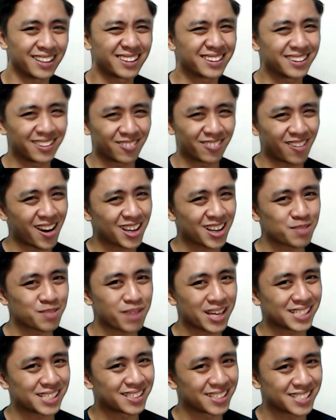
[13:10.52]
Rock
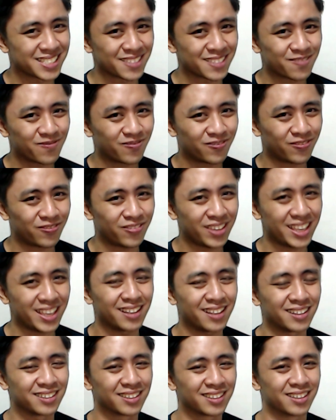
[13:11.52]
Smash doesn't
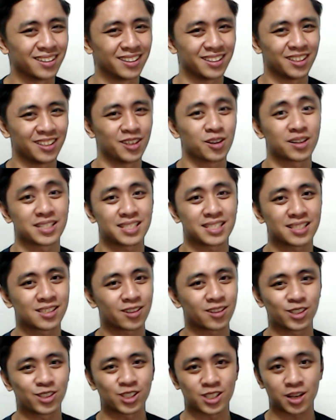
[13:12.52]
feel good, you know, because it
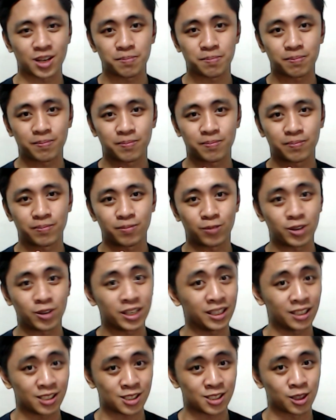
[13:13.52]
charges up
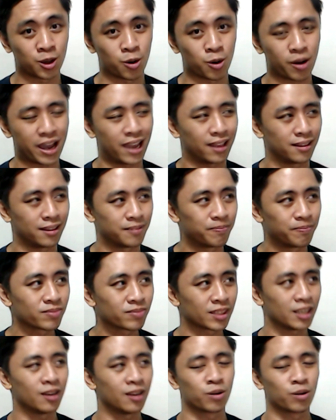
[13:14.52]
really slow, and
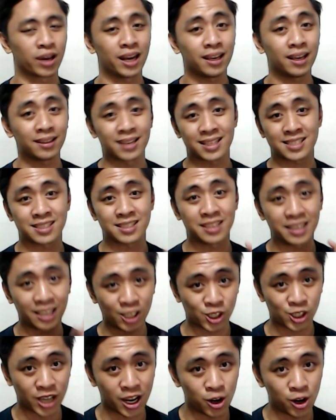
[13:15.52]
you know, getting that sneaky
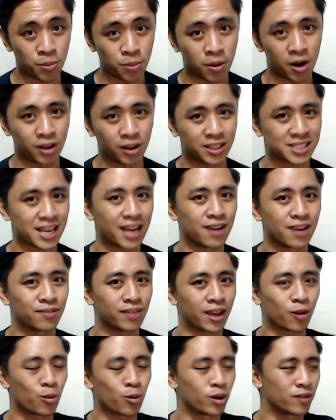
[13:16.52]
Shadow Ball is kind of
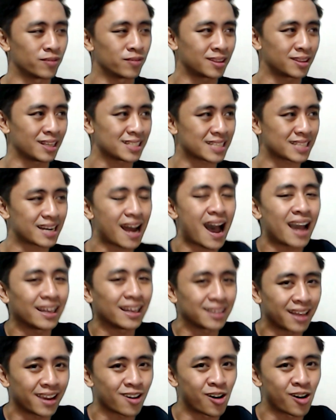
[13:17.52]
like one of the things that I
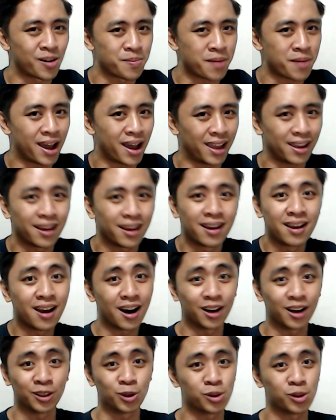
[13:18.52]
like on my
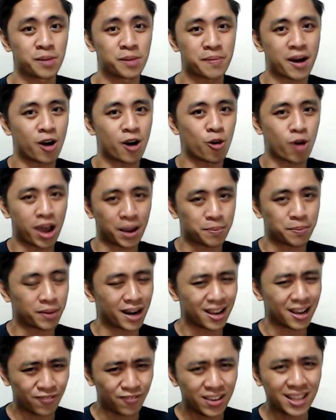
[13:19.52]
Alolan Marowak, but I
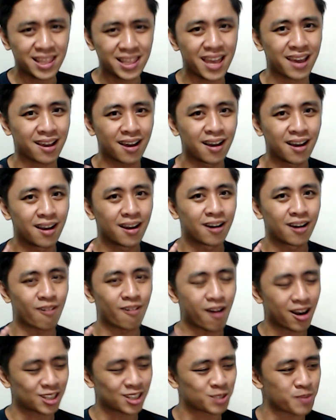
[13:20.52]
feel like
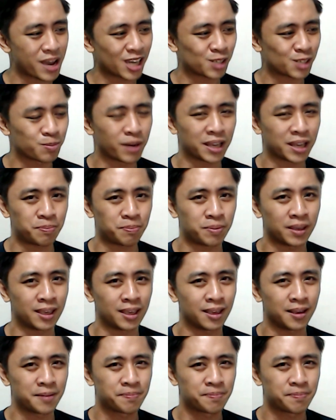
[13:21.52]
Rock Smash might be